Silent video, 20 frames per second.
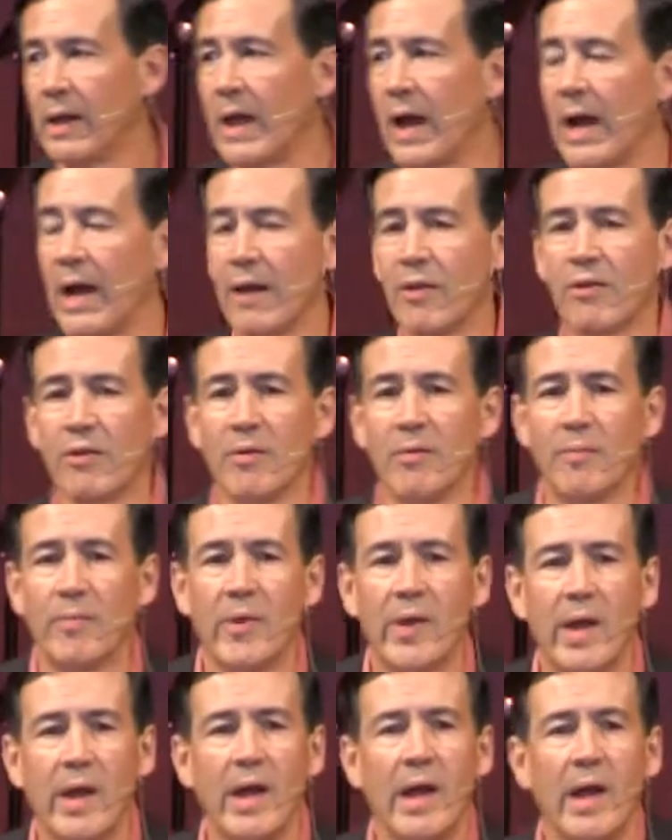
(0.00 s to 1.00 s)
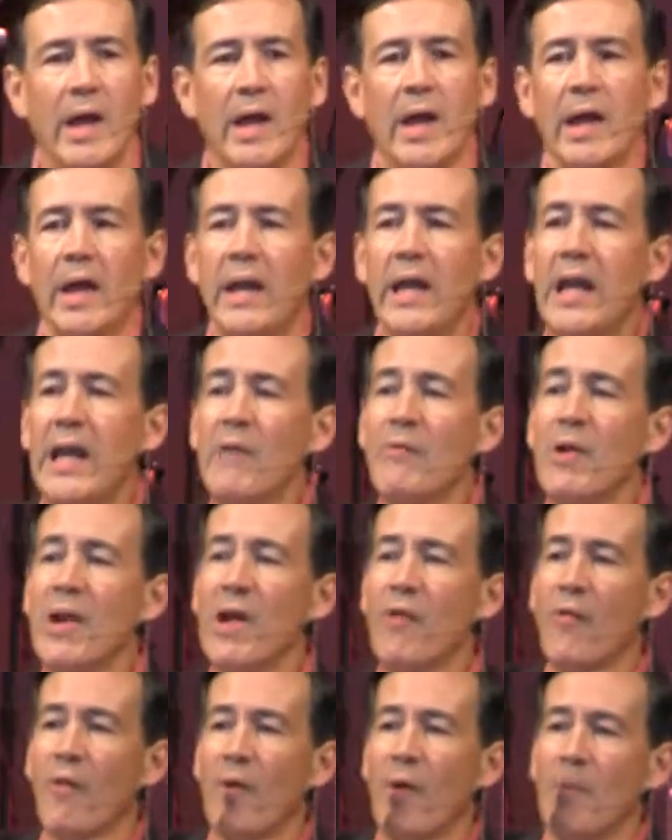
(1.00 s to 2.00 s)
guys, even
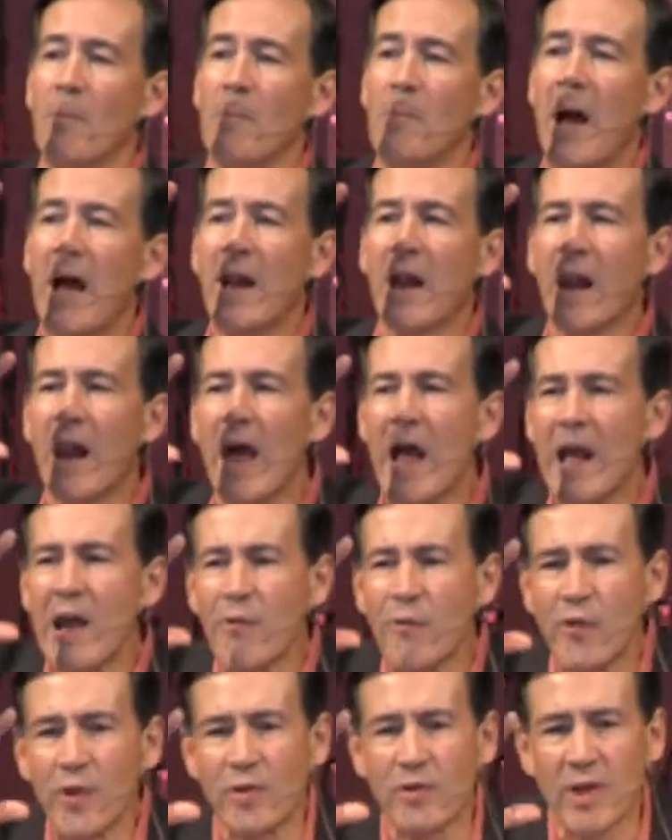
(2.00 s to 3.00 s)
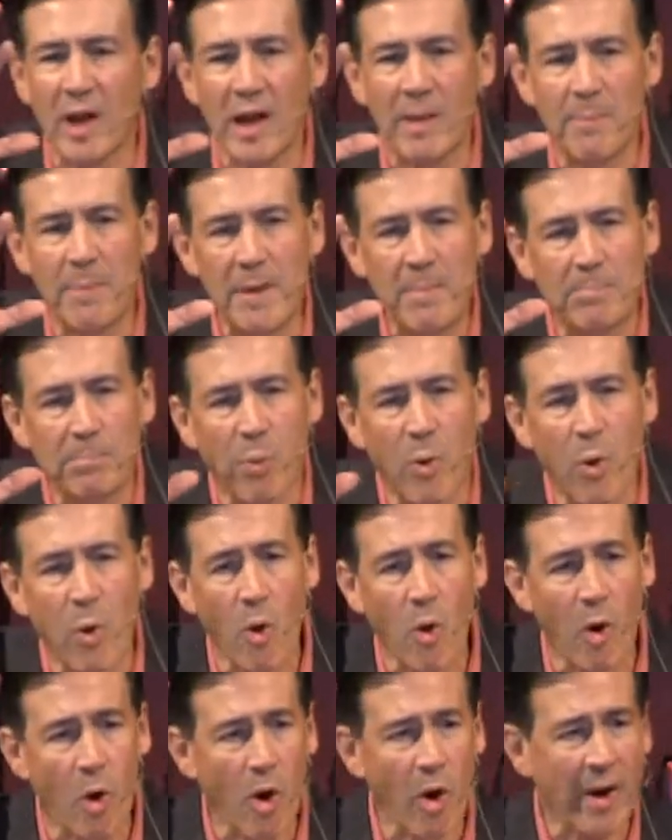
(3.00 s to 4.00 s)
if my life is going to be
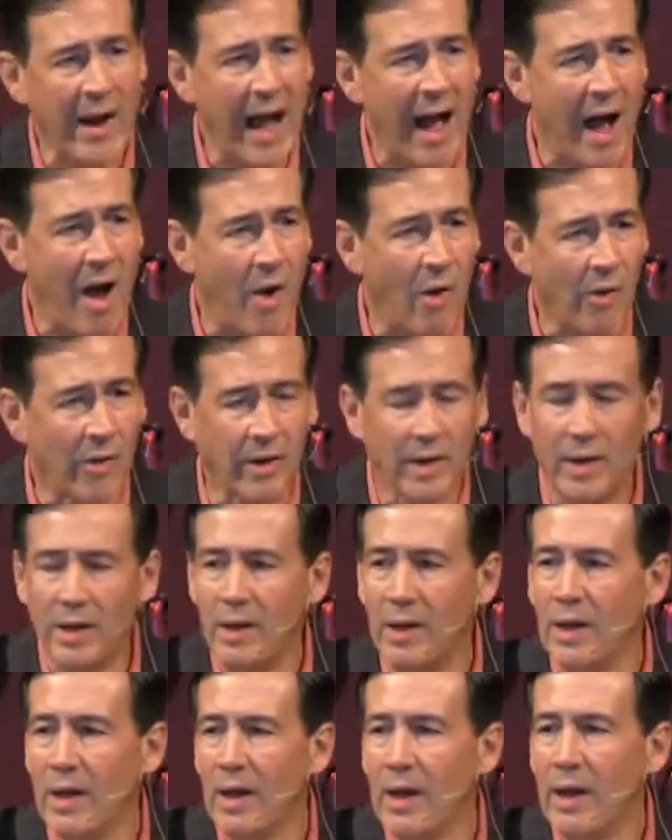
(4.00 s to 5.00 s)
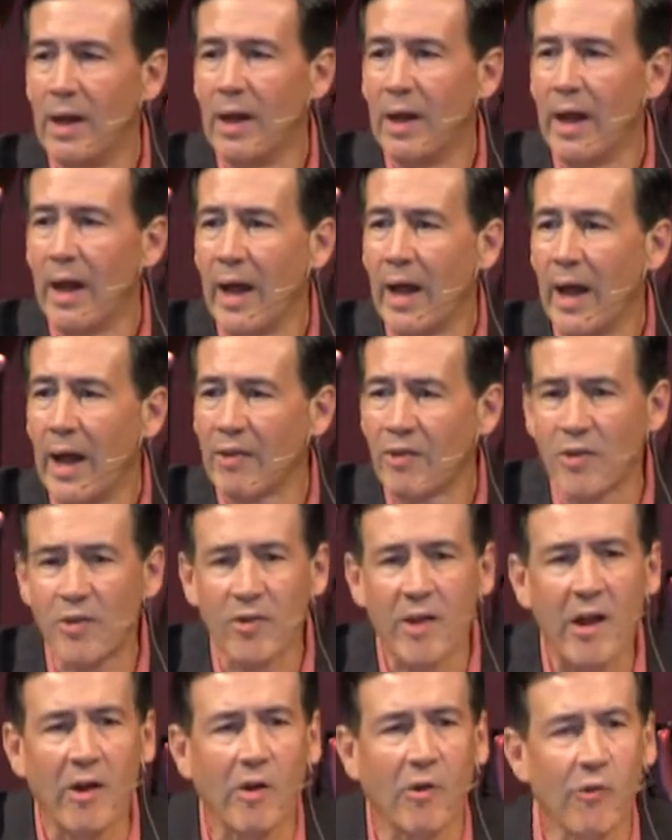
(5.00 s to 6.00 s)
poured out as a
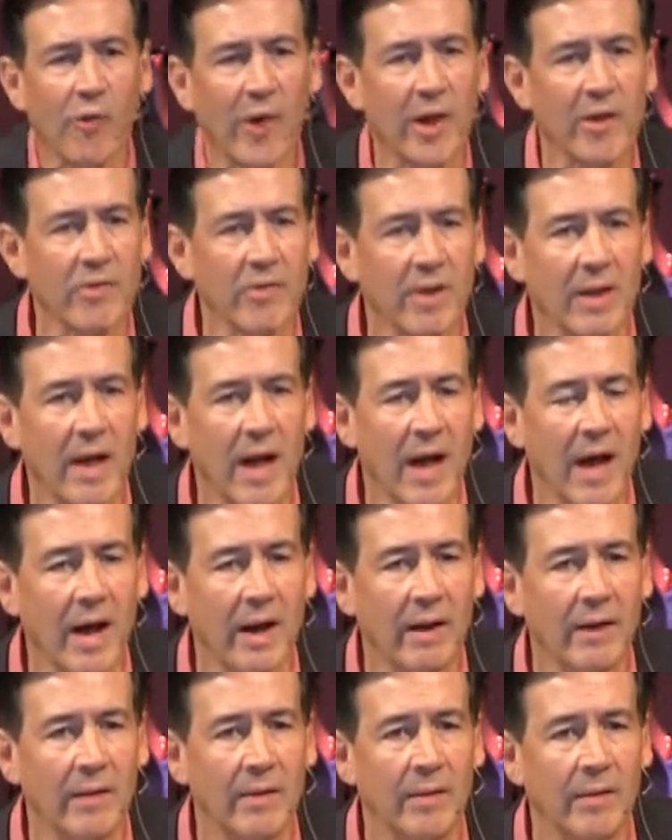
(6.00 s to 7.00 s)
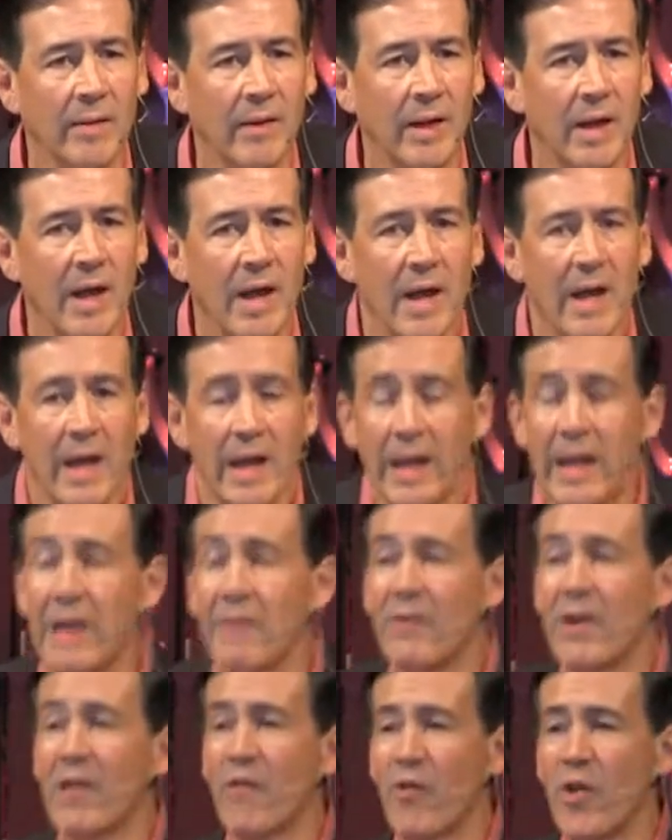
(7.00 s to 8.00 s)
sacrifice to God,
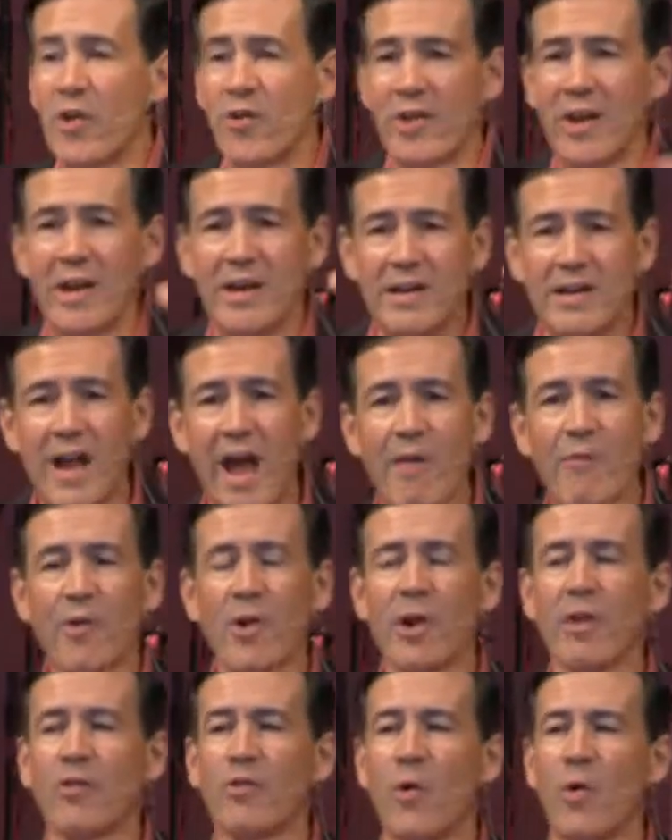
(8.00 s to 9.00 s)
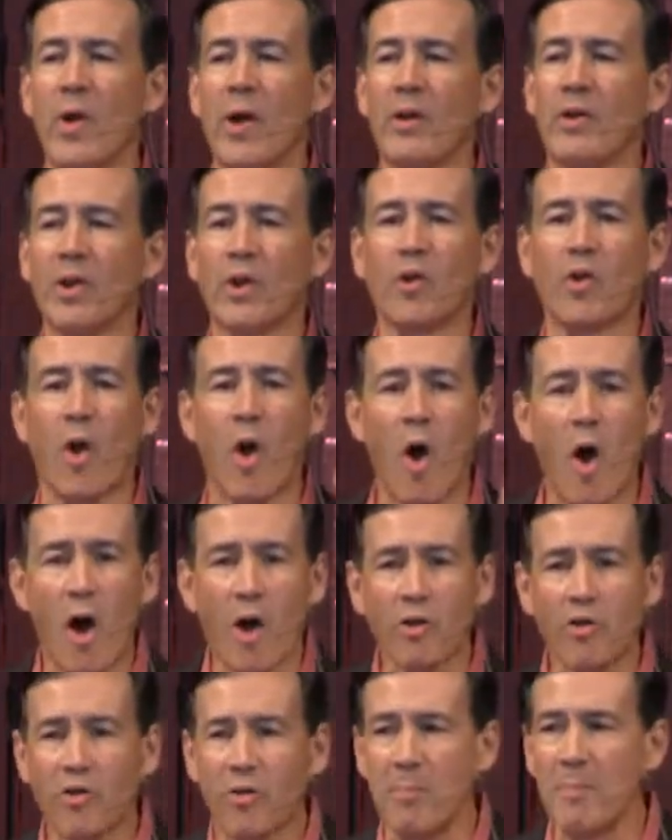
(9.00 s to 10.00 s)
even if this endeavor is going to
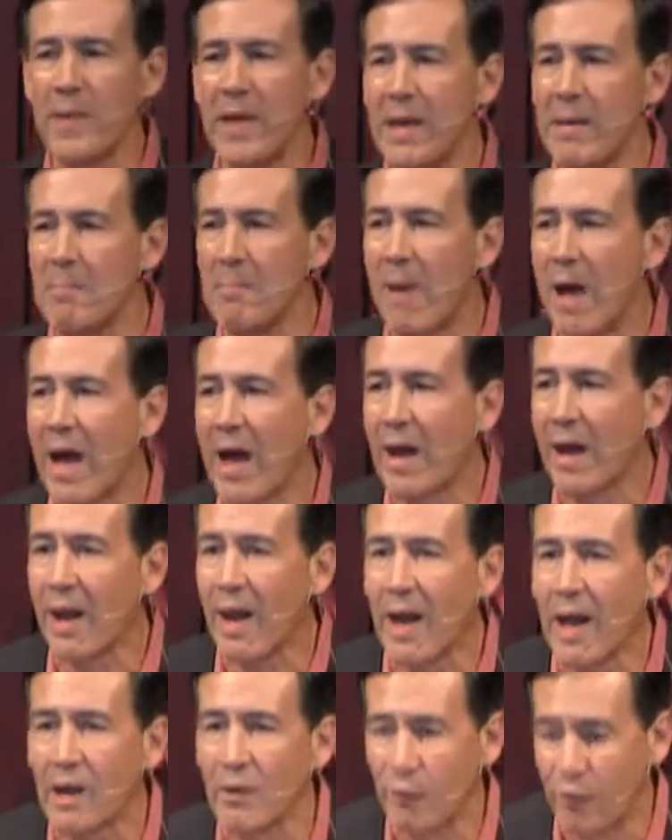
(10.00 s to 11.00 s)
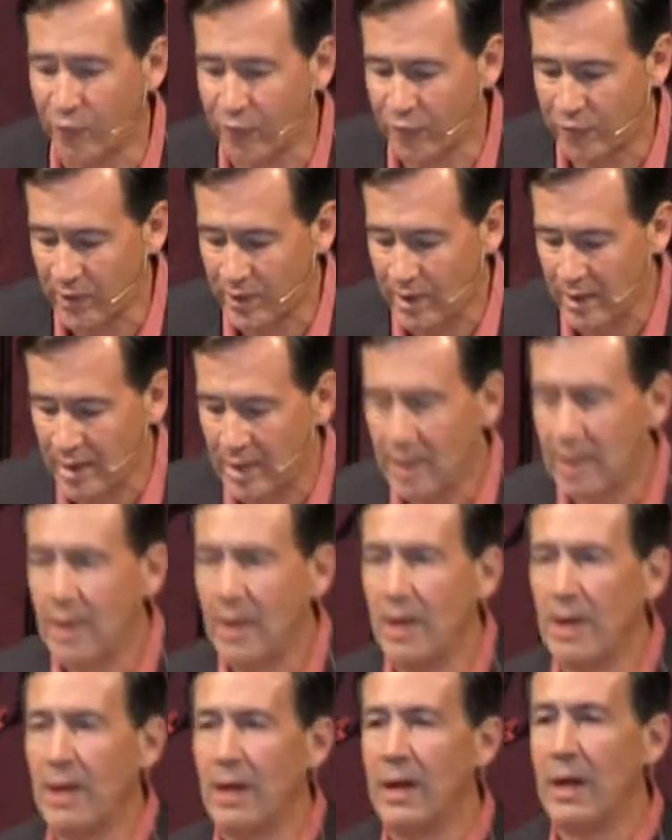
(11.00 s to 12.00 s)
cost me my life,
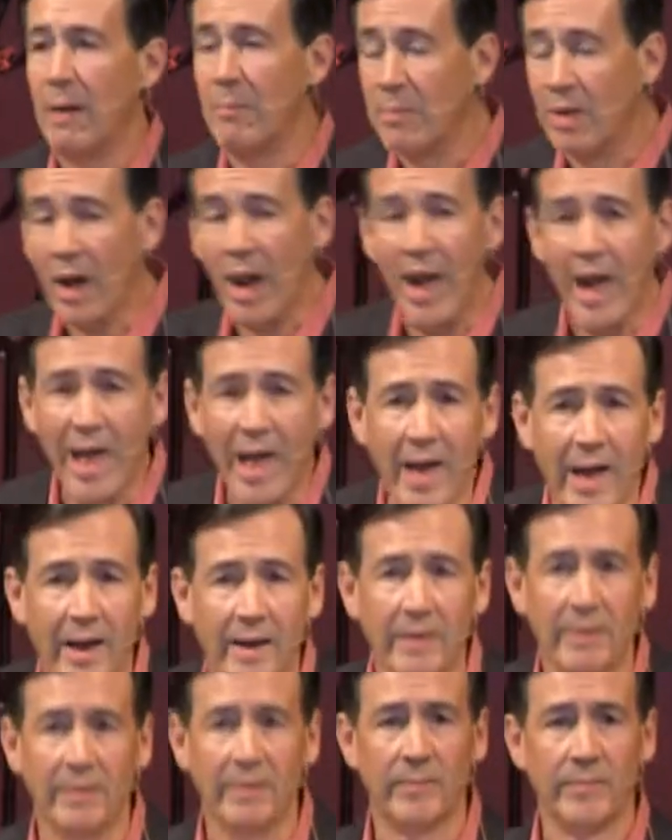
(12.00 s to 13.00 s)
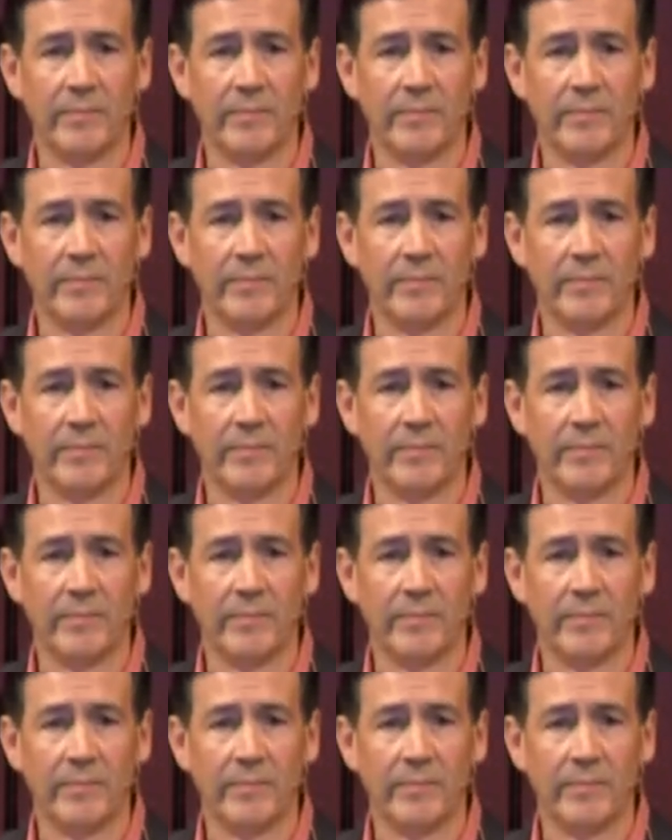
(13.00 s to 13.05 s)
I'm glad.